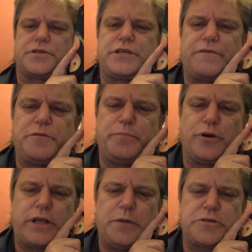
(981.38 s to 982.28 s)
The Southern
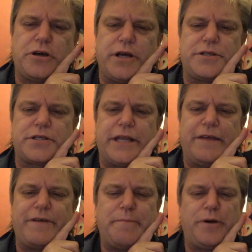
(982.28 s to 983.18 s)
Book Club's Guide to
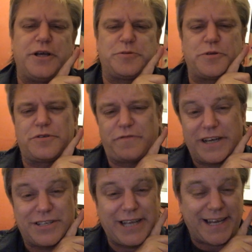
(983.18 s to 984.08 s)
Slaying Vampires, which is a
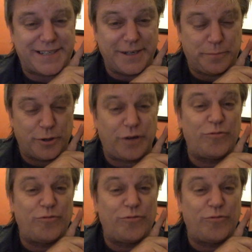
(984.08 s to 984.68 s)
fantastic book.